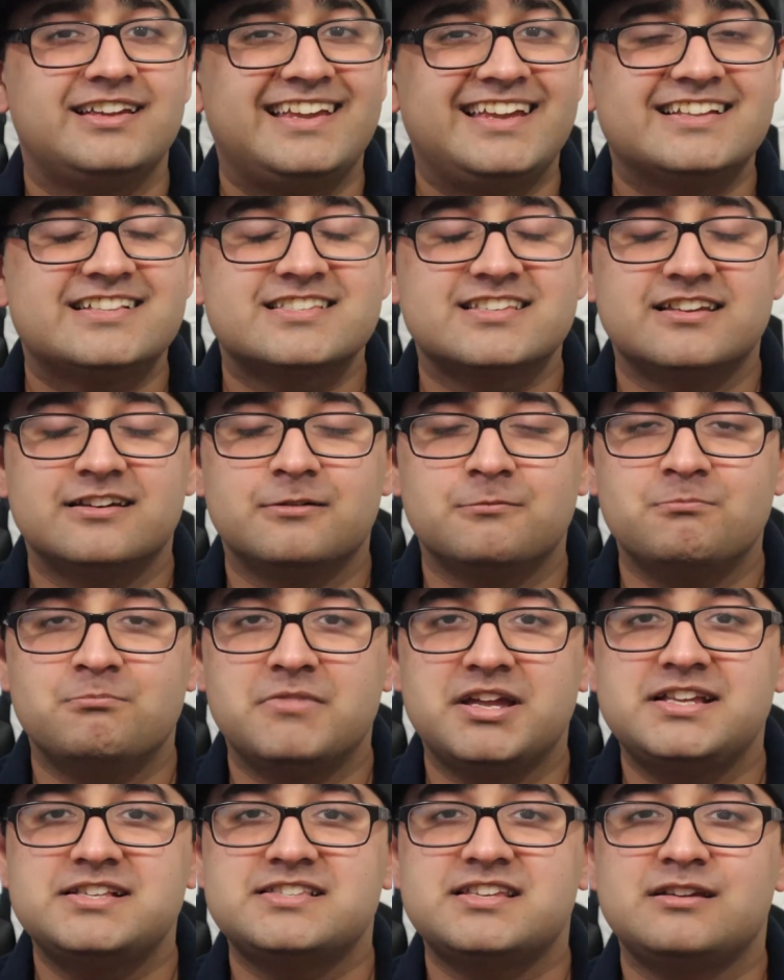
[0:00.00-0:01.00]
It's an
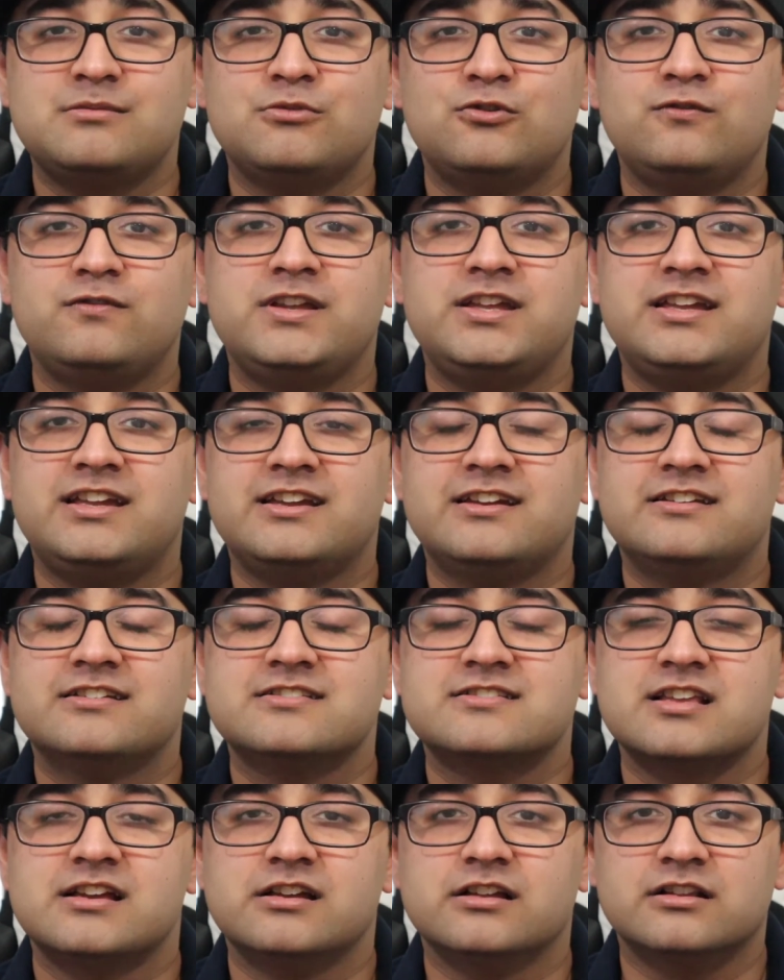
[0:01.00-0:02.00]
amazing movie. It
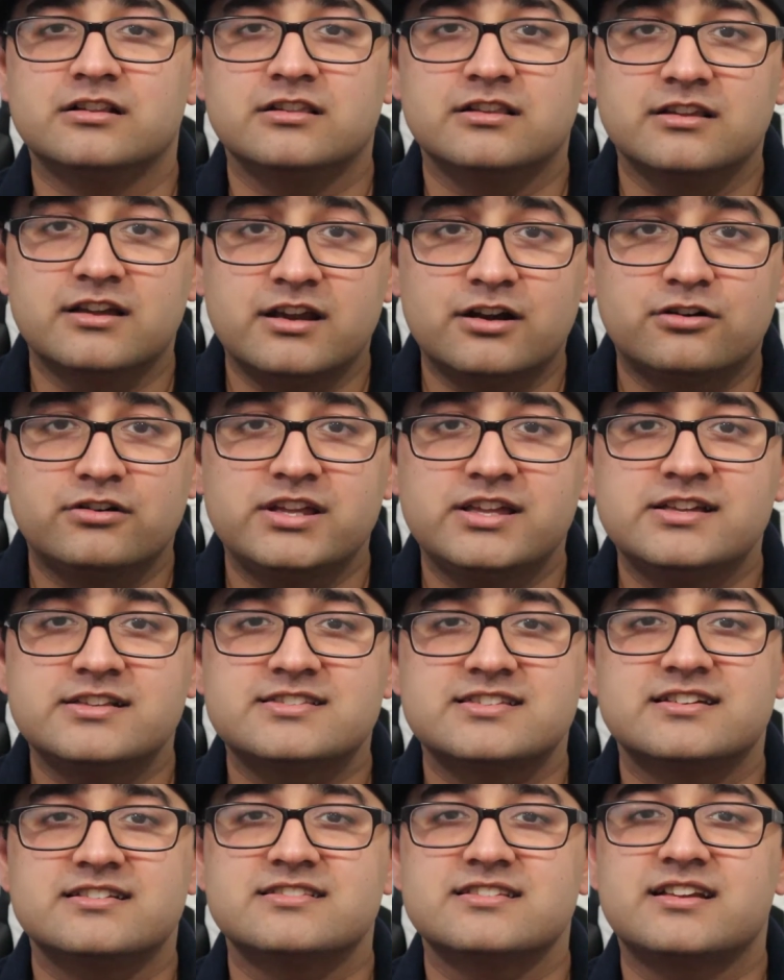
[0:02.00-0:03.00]
is
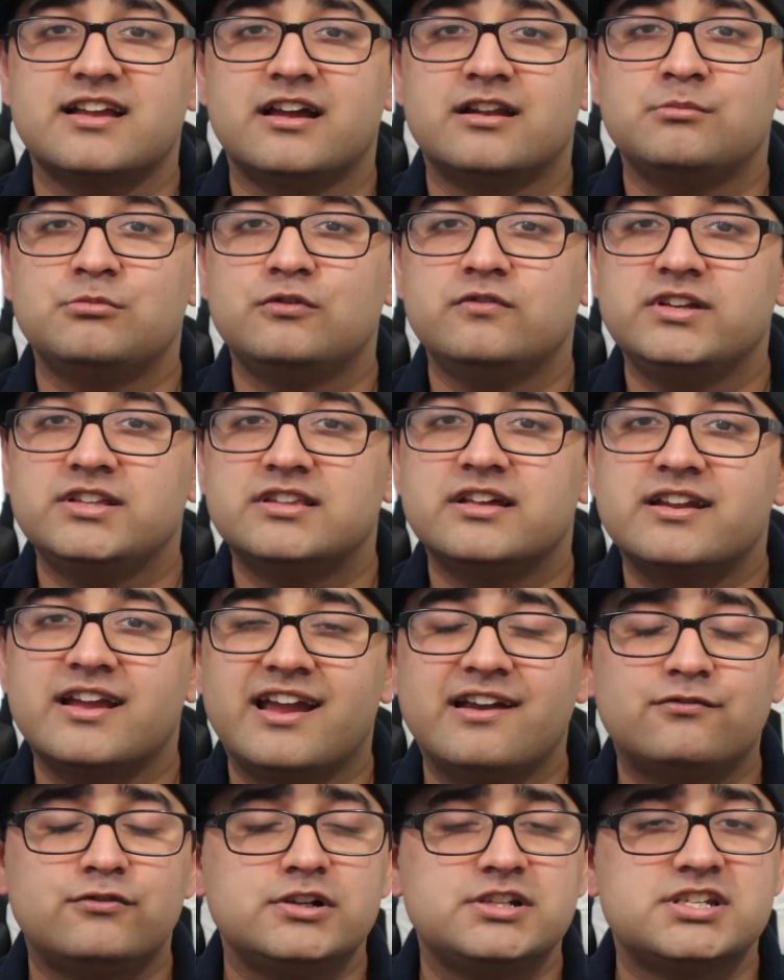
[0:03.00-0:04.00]
hilarious. It is the kind of movie that
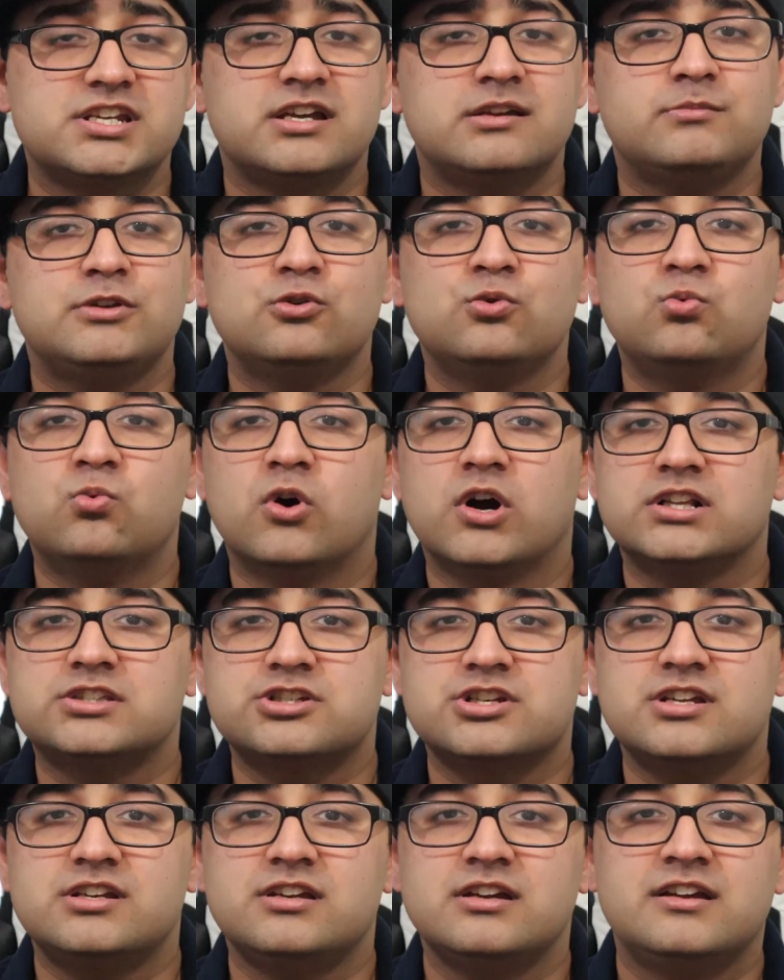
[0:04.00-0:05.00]
every time you
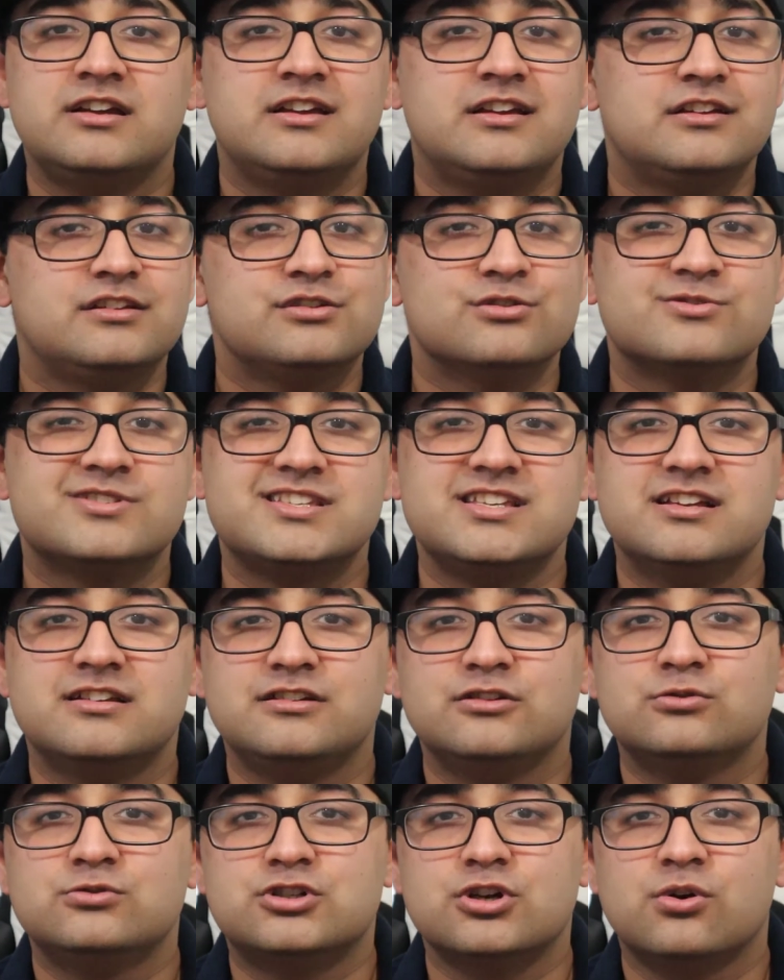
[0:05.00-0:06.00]
watch it, you see a
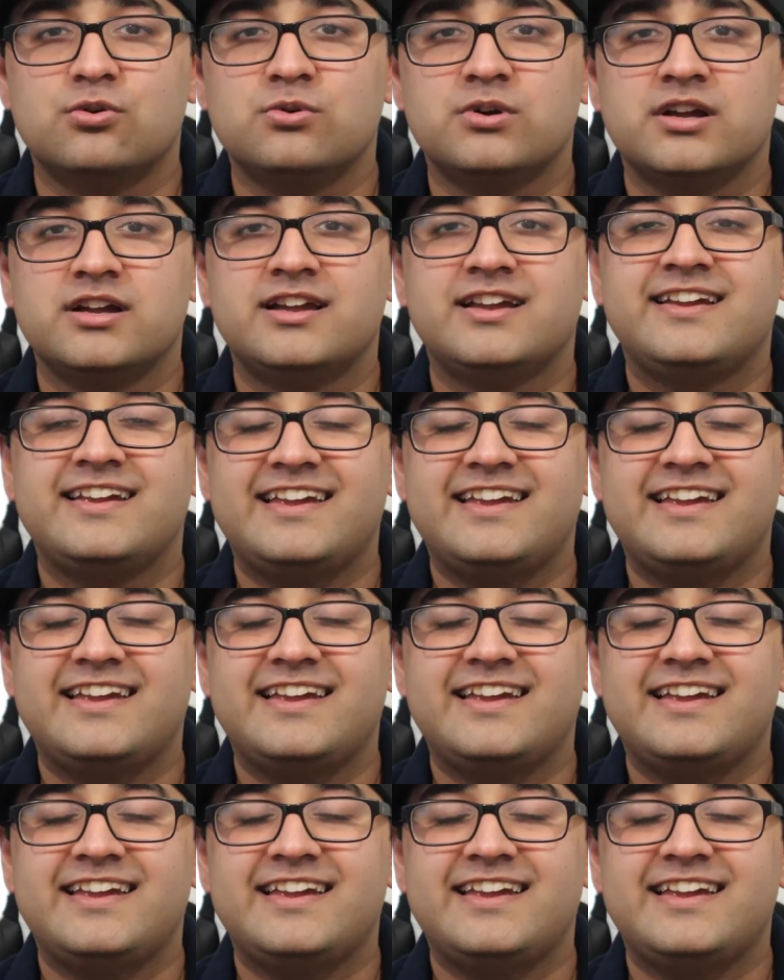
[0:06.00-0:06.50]
new joke.